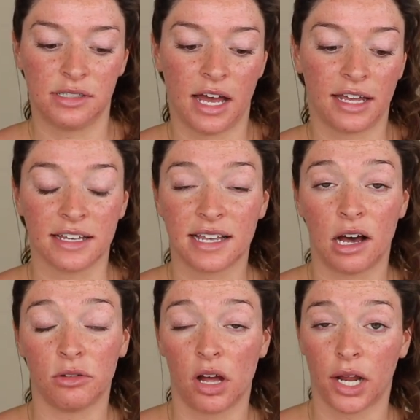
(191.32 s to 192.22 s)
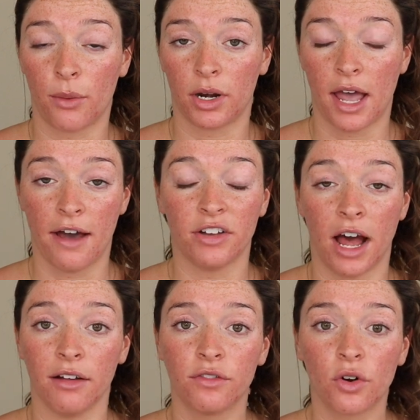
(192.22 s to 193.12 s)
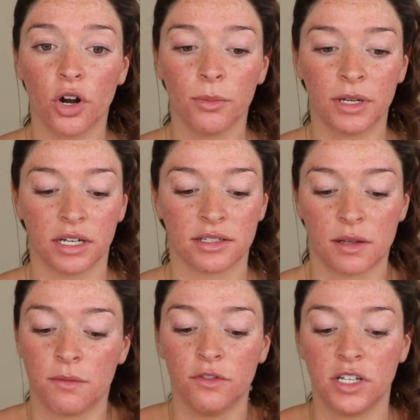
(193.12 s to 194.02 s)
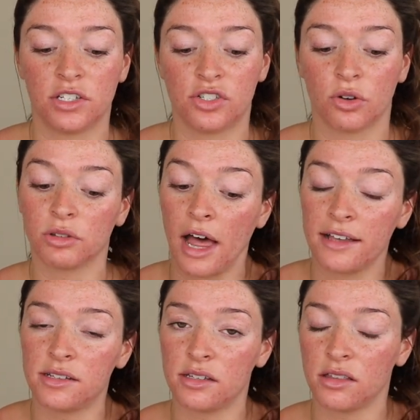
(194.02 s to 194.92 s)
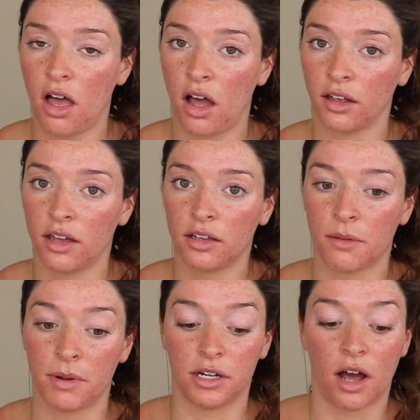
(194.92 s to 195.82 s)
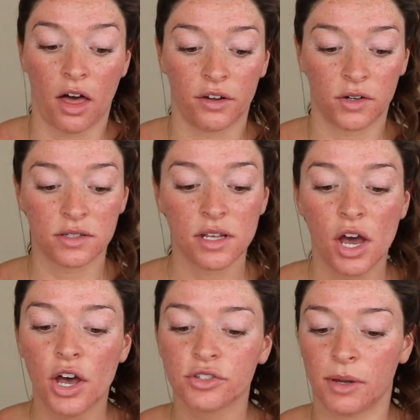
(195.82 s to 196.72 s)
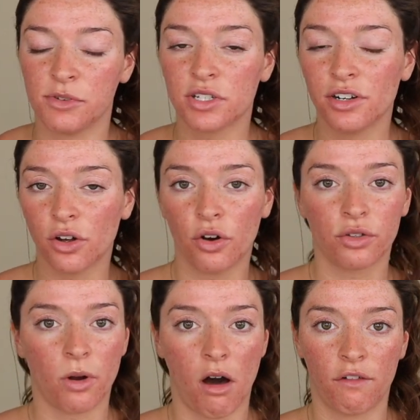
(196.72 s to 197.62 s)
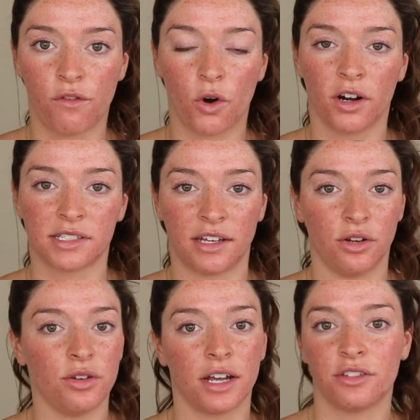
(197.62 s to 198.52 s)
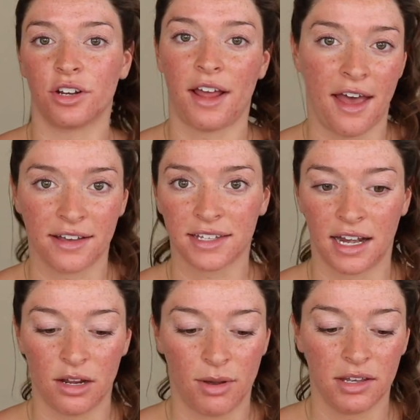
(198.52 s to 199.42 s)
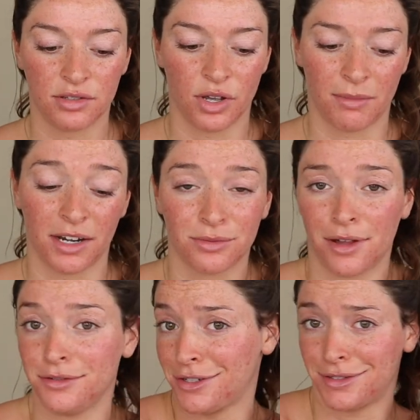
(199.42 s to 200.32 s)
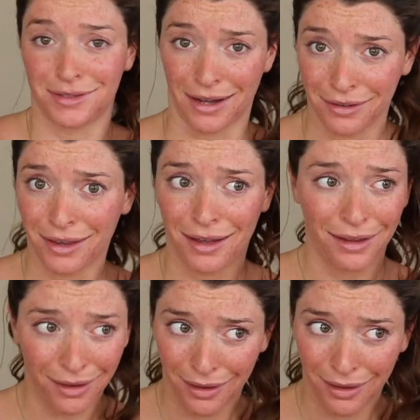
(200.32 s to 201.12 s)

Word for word: I guess how long I want to have it on for because some of these don't last as long compared to others. So I'm just going to go through all four because I know you guys are going to ask anyway so I might as well just tell you